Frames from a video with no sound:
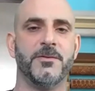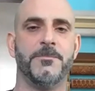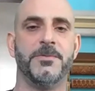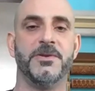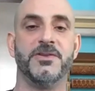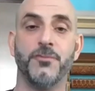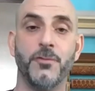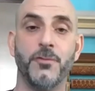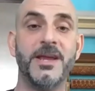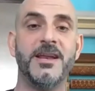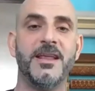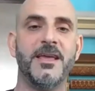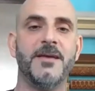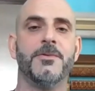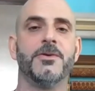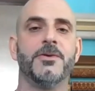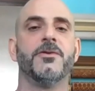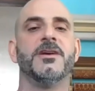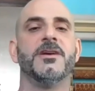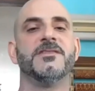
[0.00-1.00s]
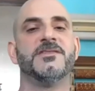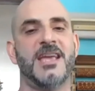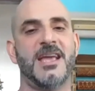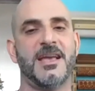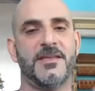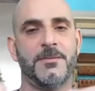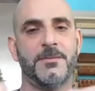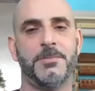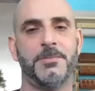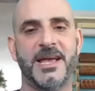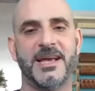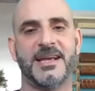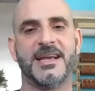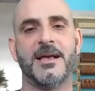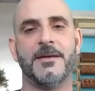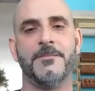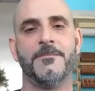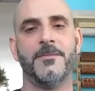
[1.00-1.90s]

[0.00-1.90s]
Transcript: between immigrants and the Black